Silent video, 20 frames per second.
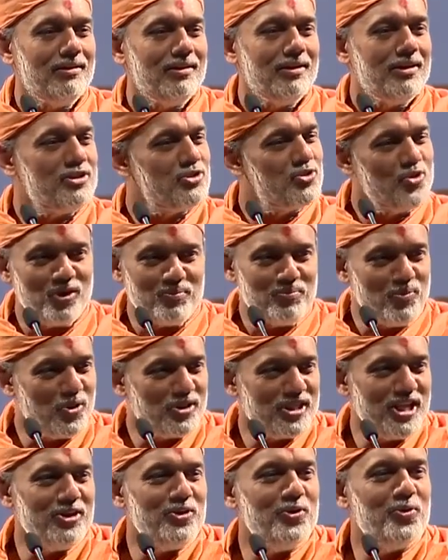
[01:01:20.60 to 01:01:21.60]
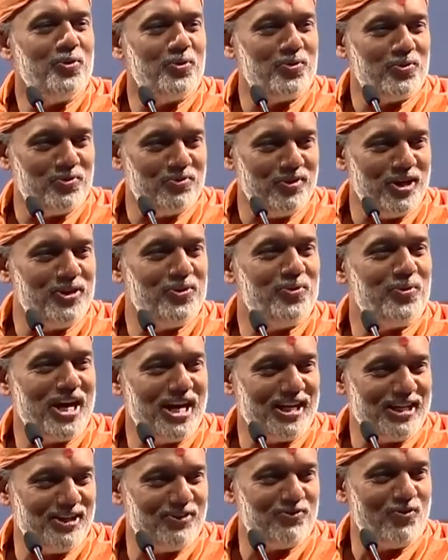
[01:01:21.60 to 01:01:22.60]
it's not more than you when you
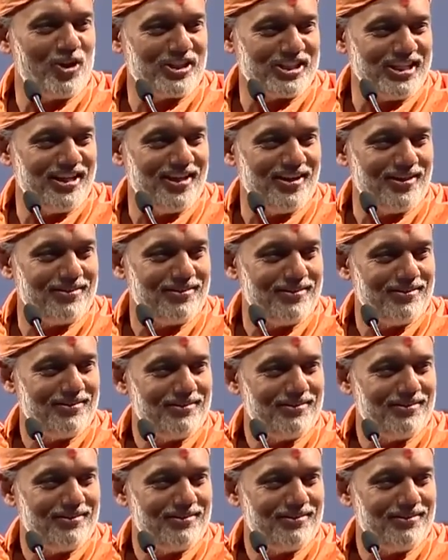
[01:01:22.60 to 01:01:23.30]
get it watching it.